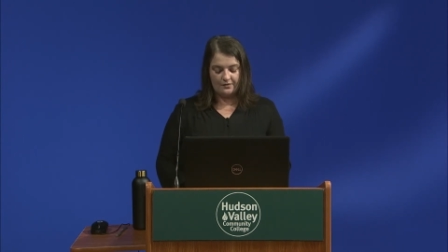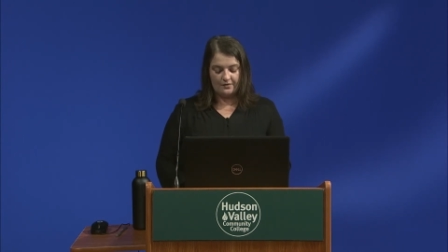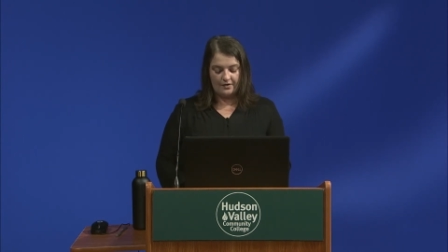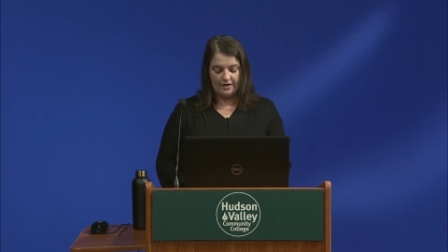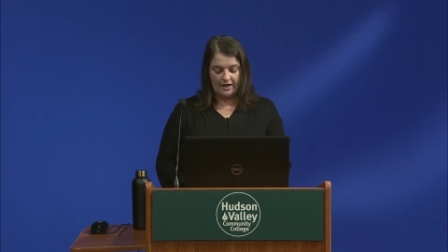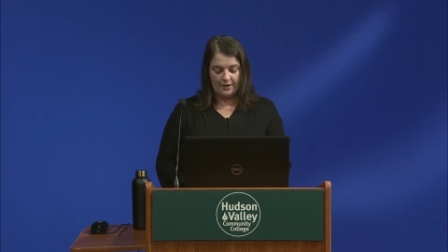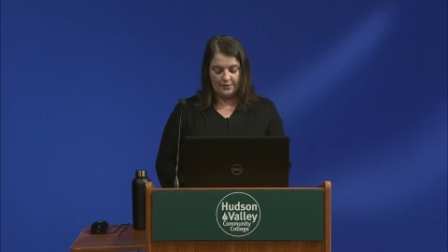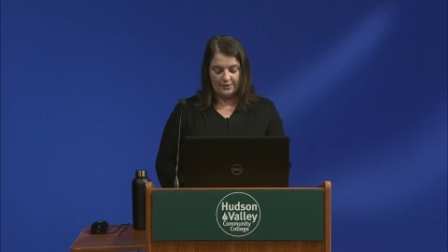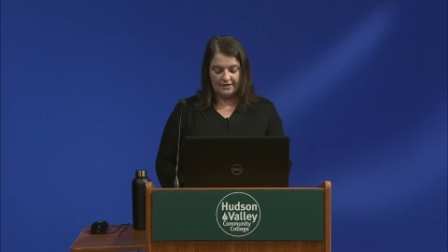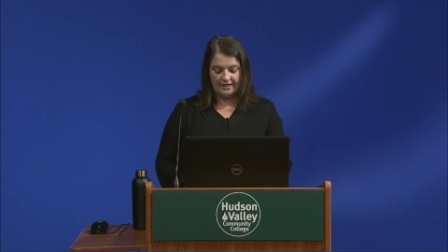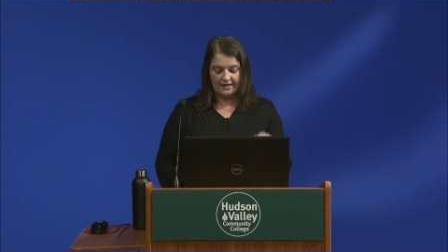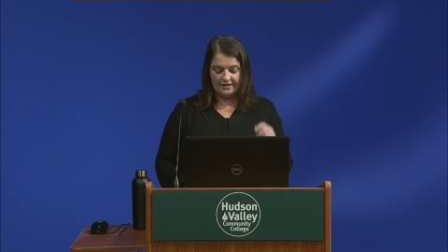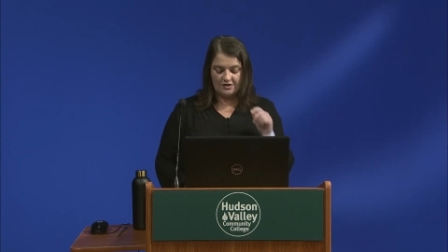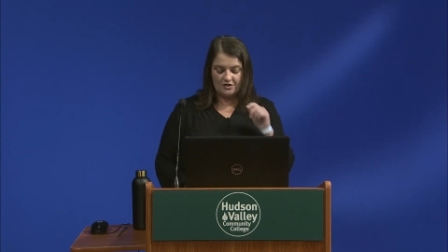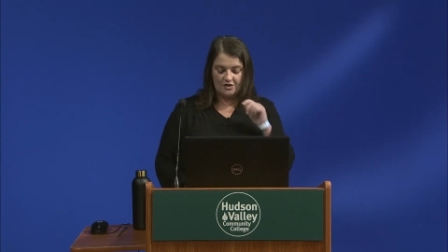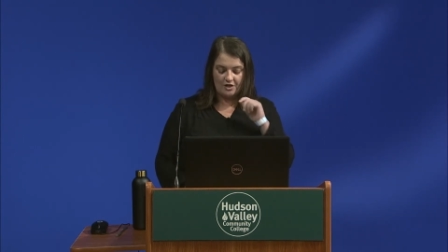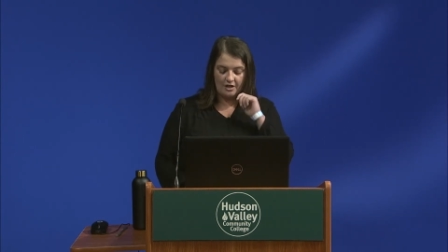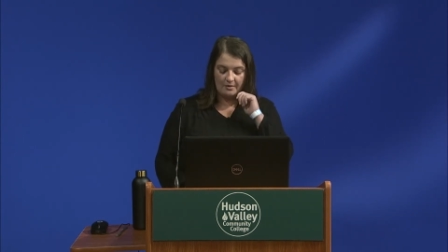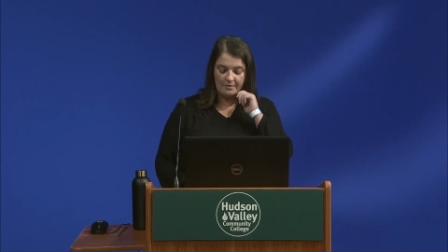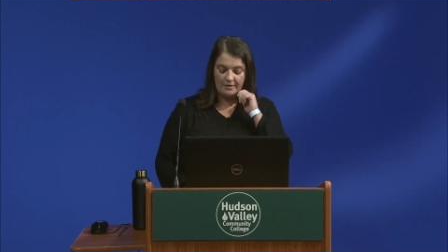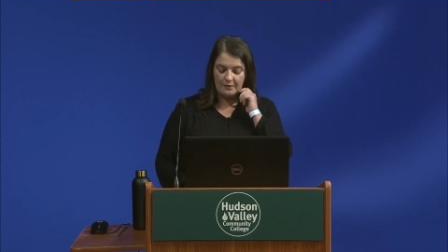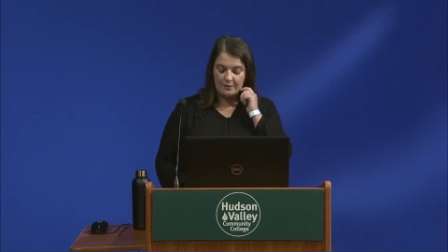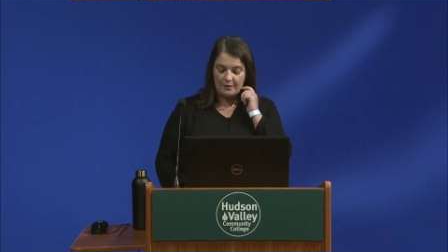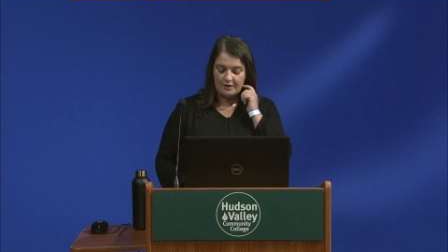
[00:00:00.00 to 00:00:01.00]
I would like to talk
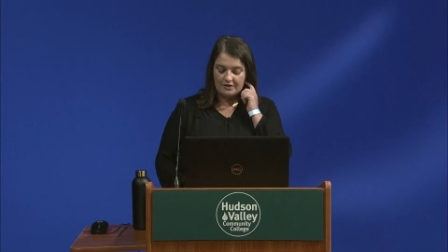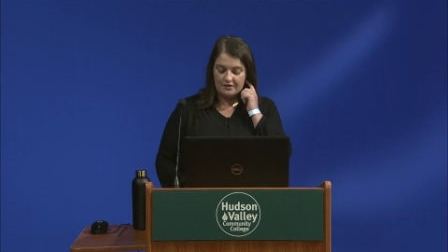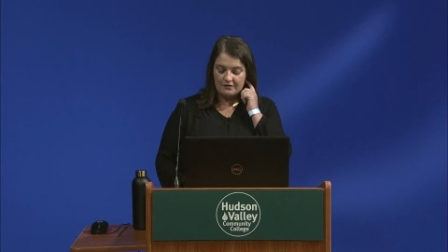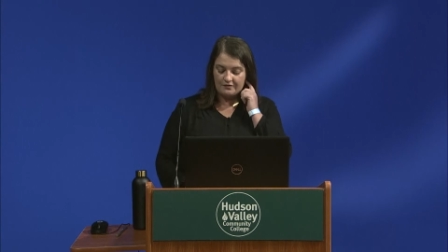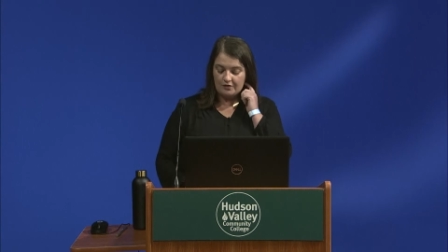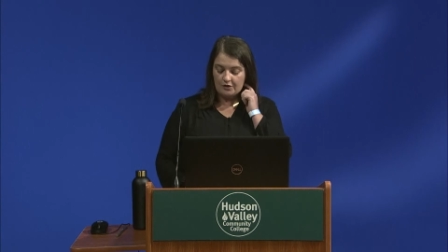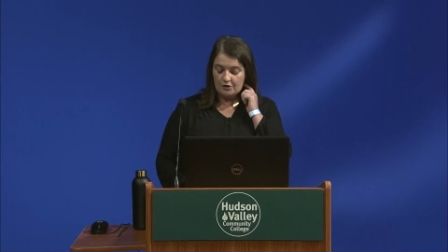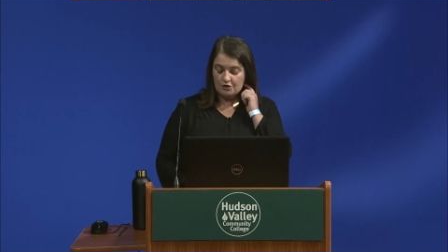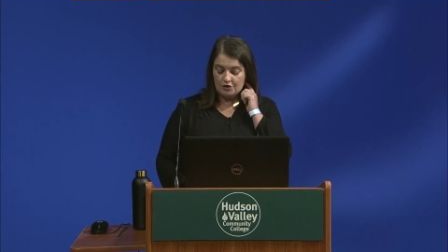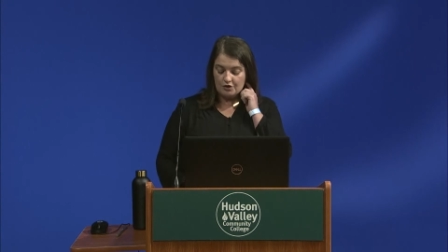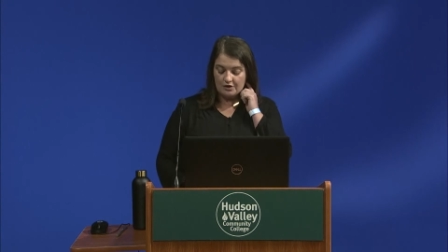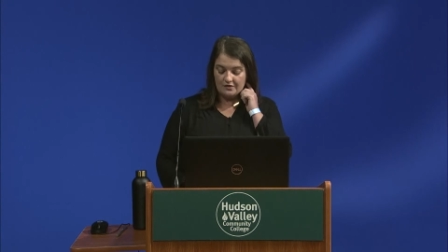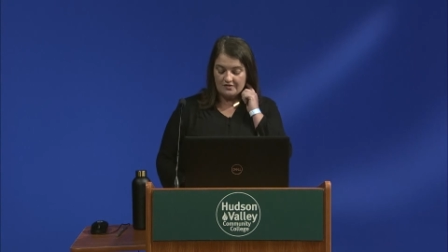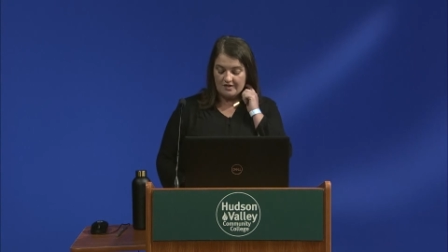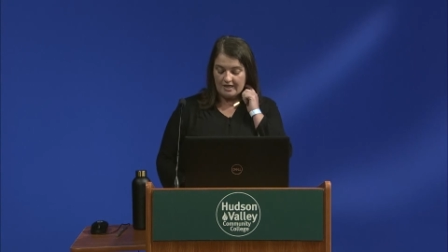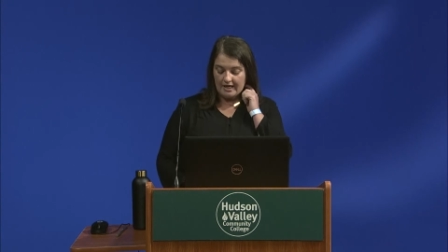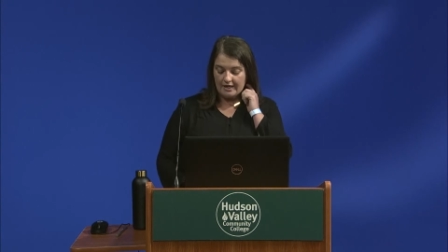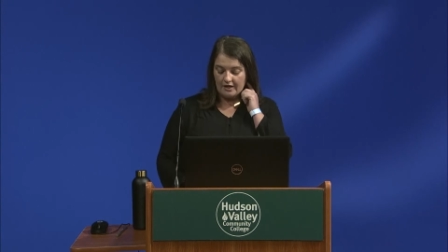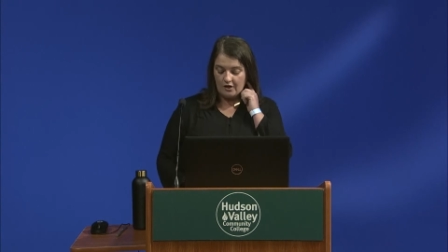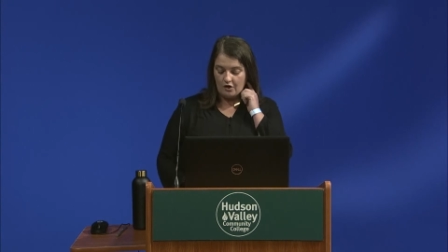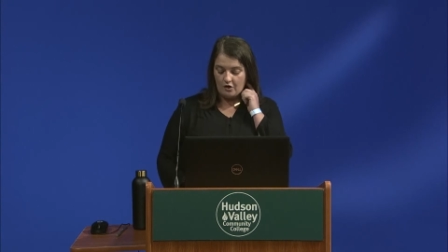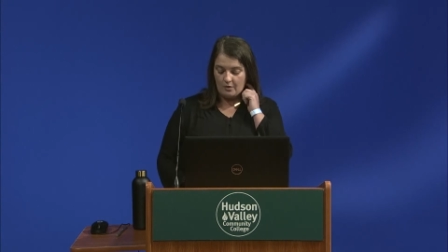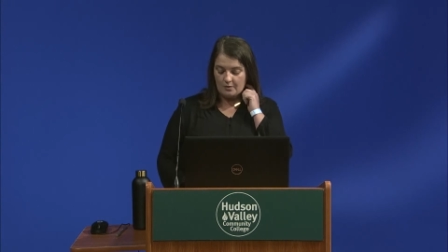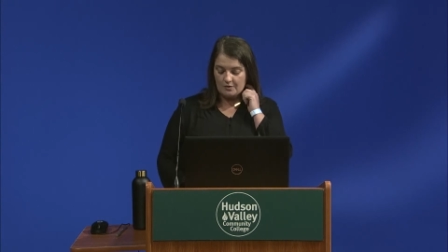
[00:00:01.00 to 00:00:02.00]
about what the future of
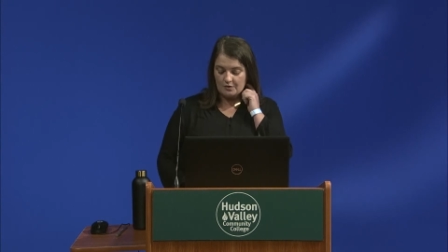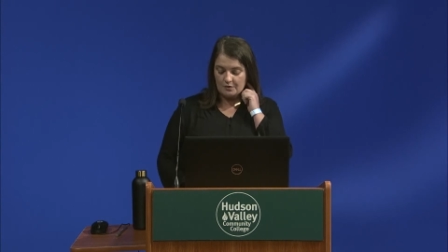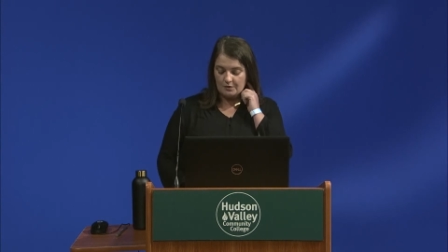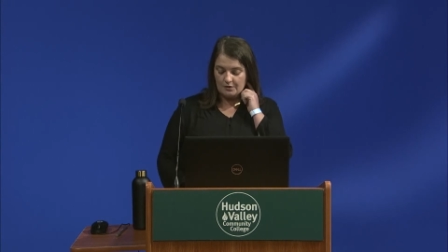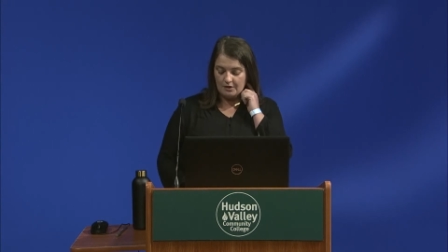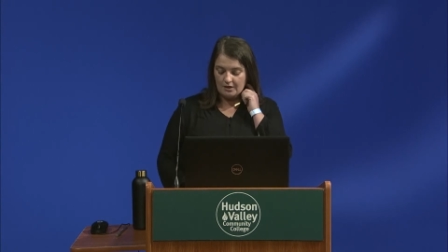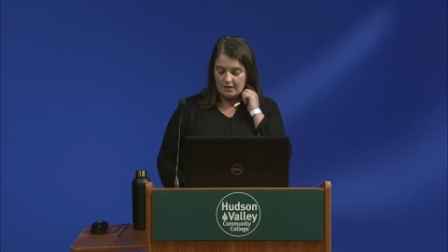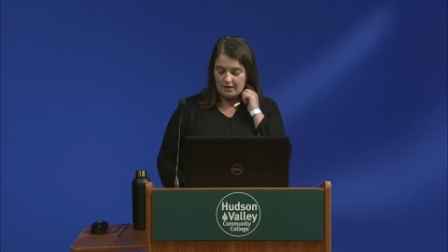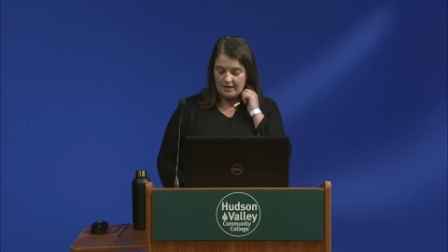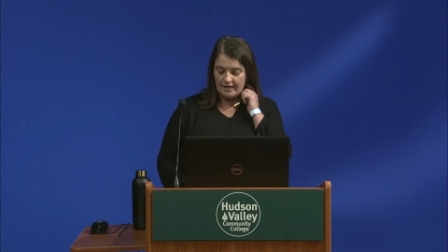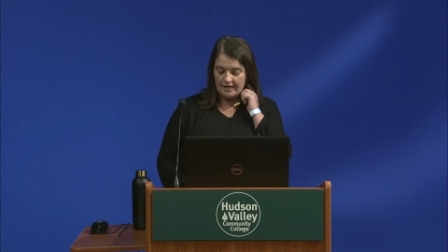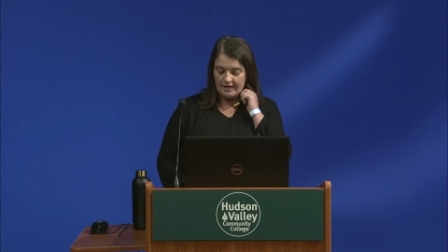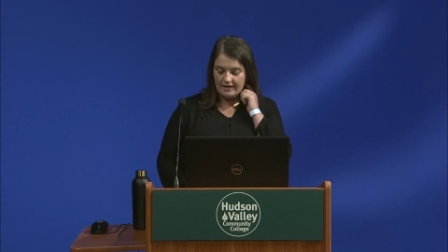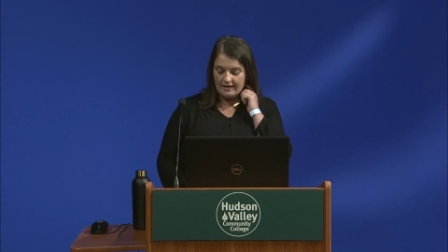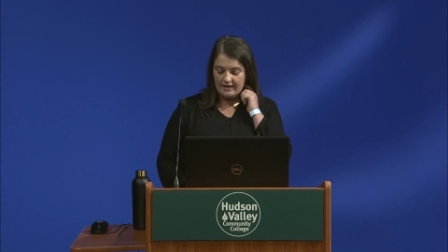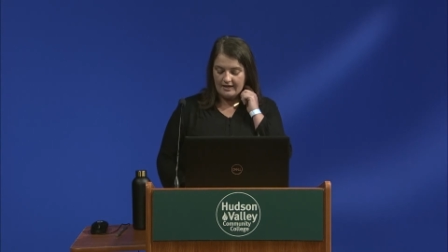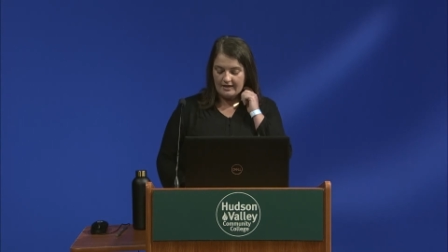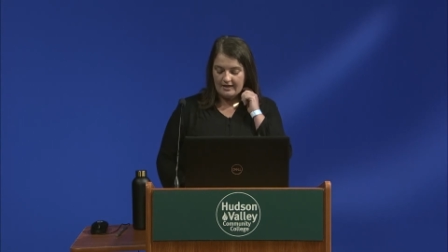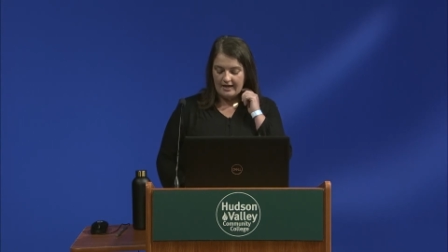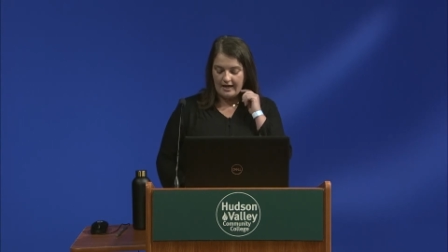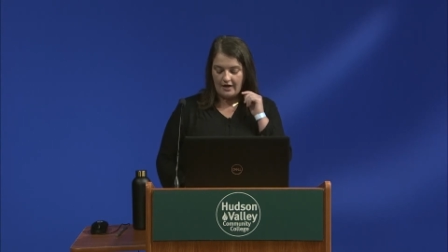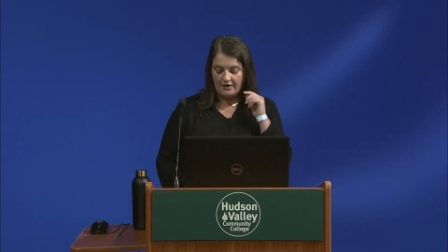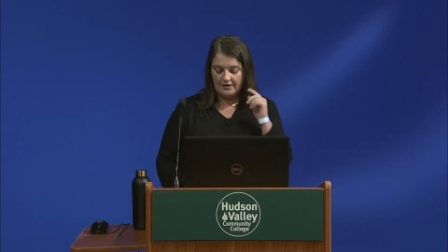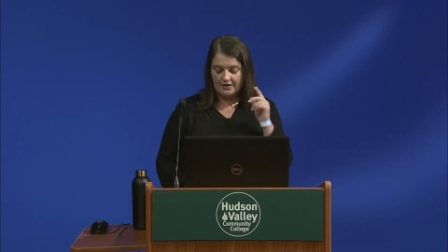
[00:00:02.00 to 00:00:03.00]
tiny homes will look like
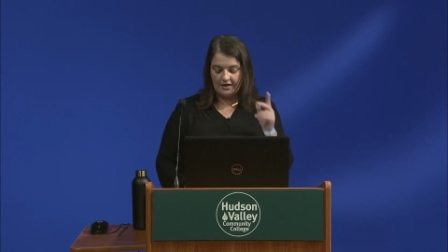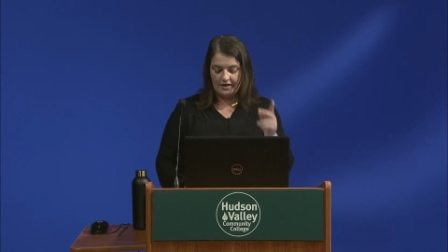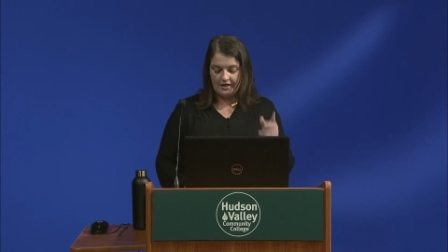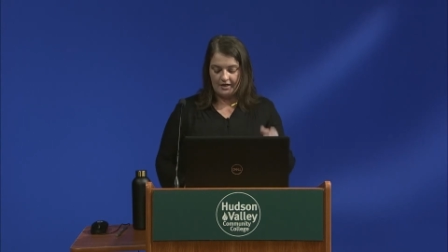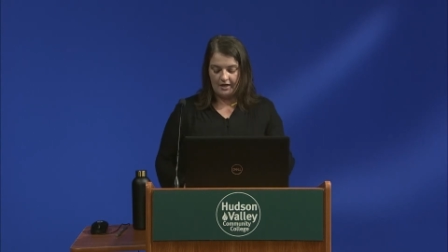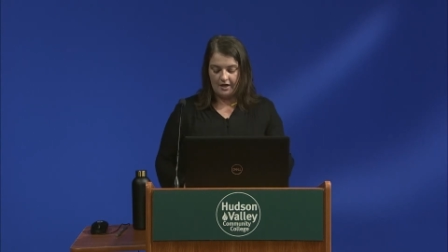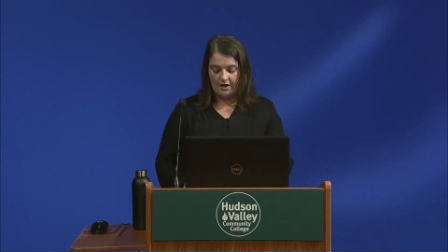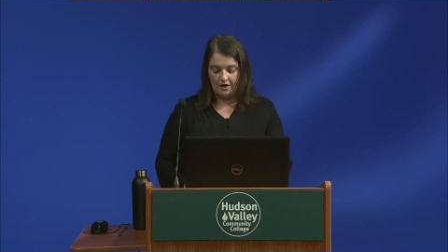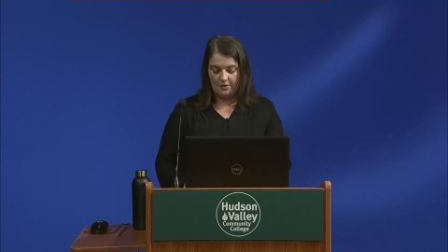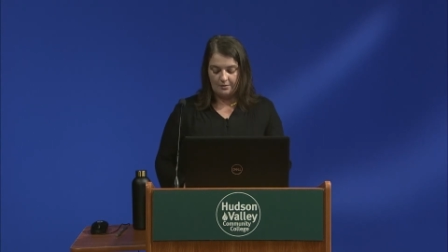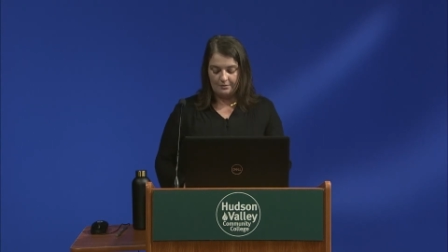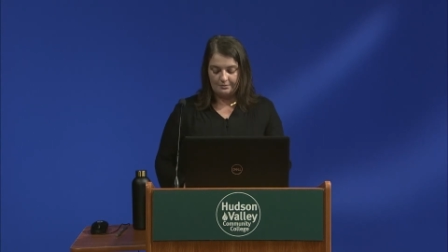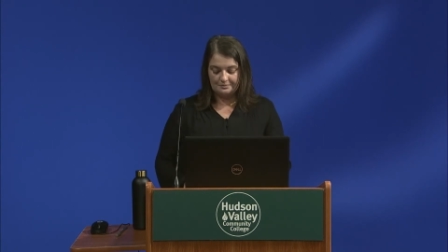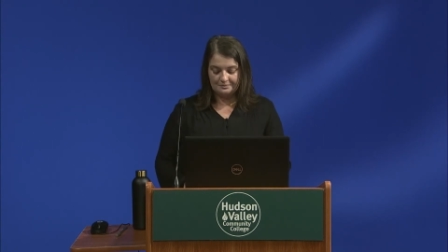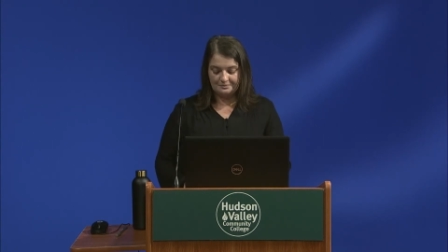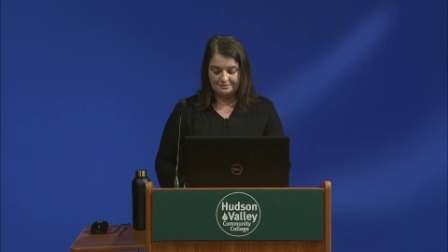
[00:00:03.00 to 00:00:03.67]
and how you can help.